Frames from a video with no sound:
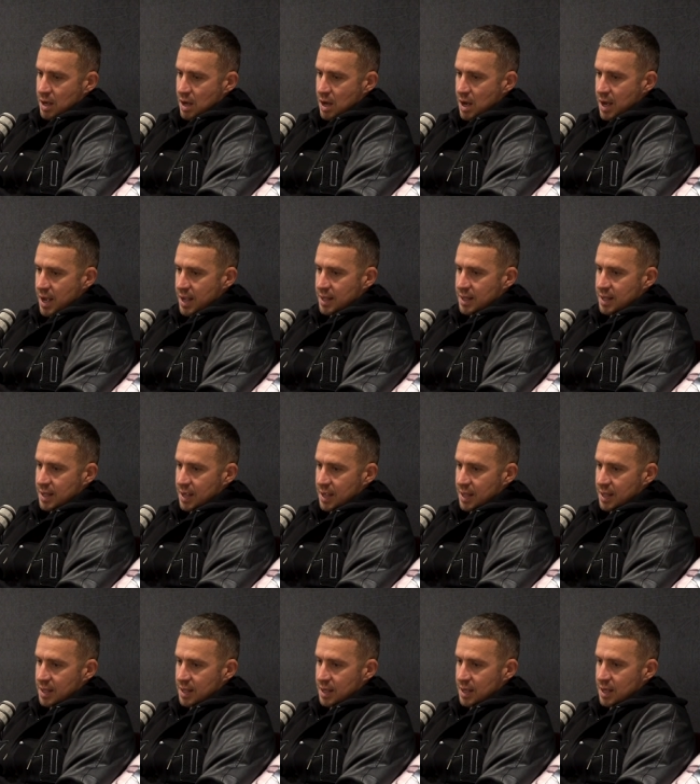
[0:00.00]
I
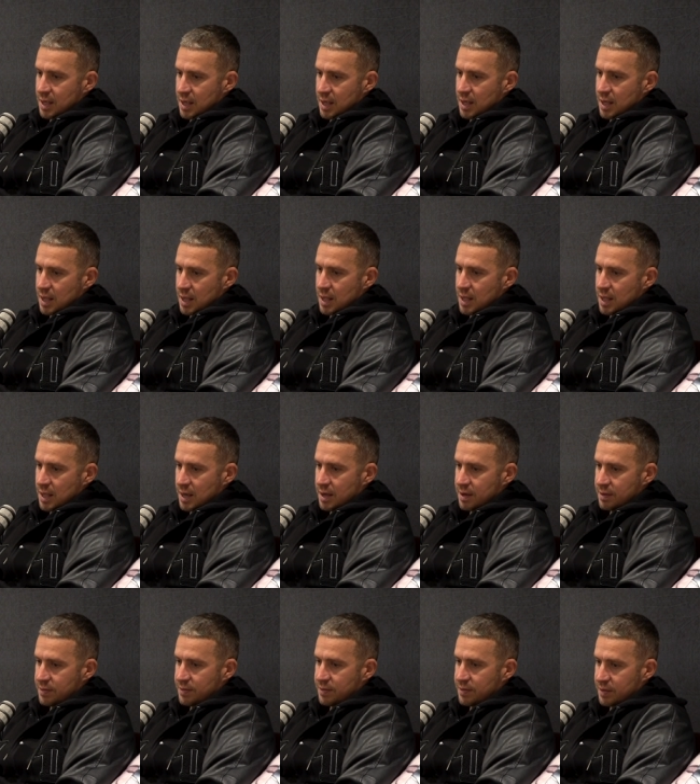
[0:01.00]
did
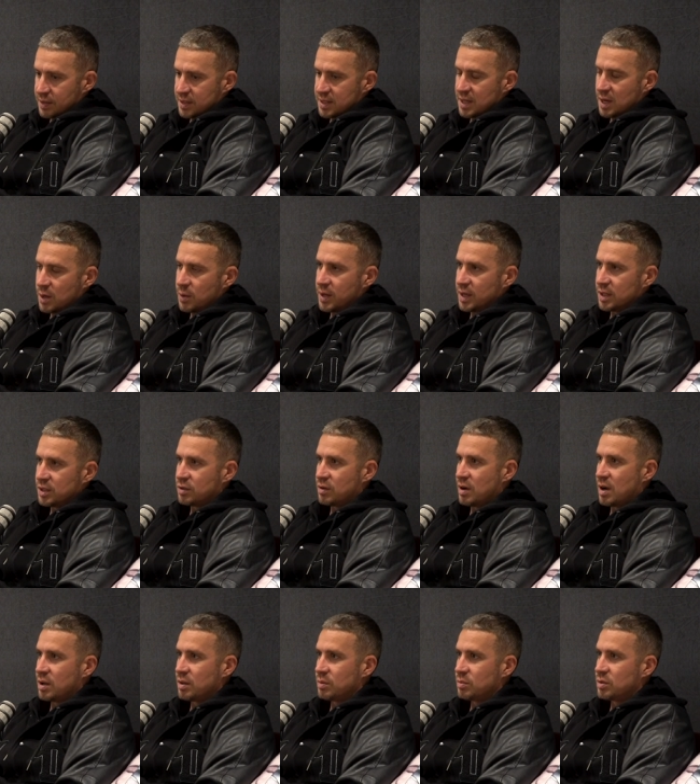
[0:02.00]
love Celtic's
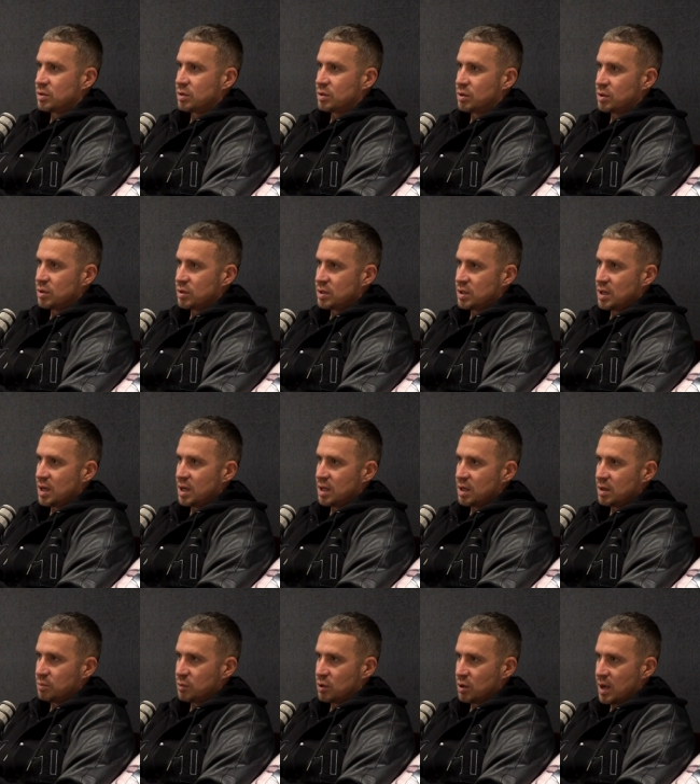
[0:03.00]
ground was a good
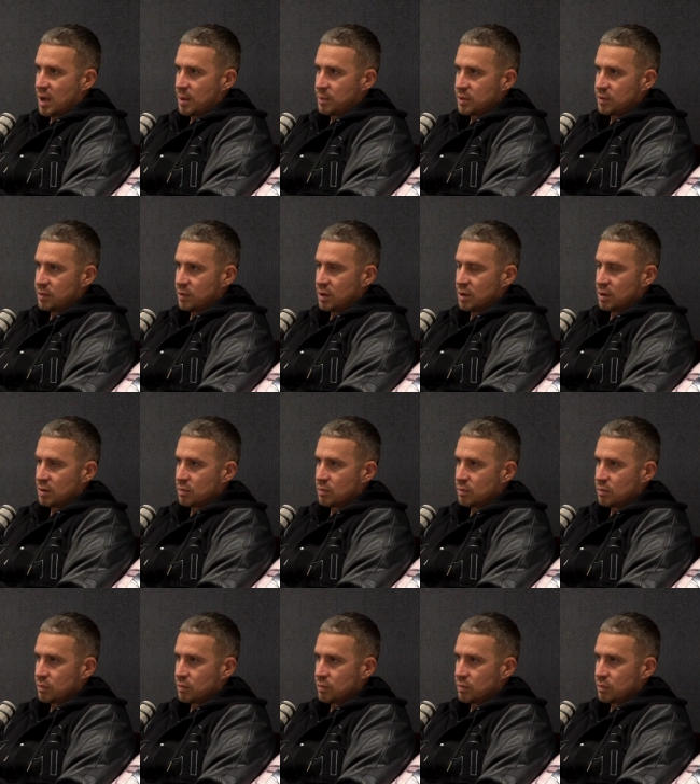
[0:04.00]
stadium, good atmosphere.